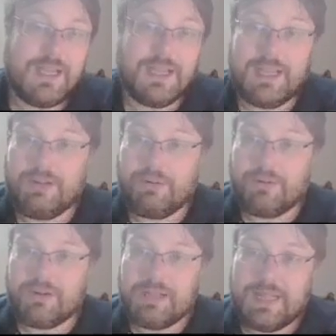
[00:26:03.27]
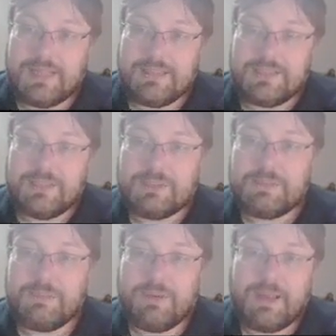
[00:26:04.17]
in order that those
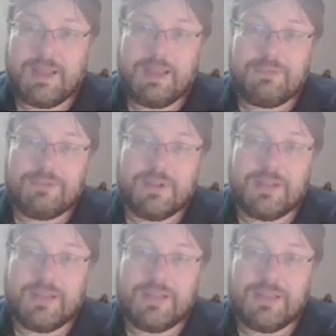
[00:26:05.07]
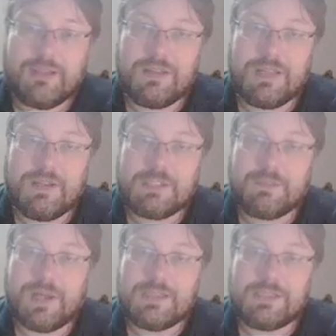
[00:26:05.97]
people have
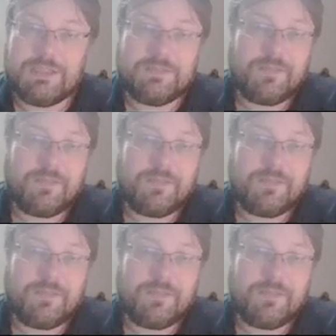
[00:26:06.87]
sponsored.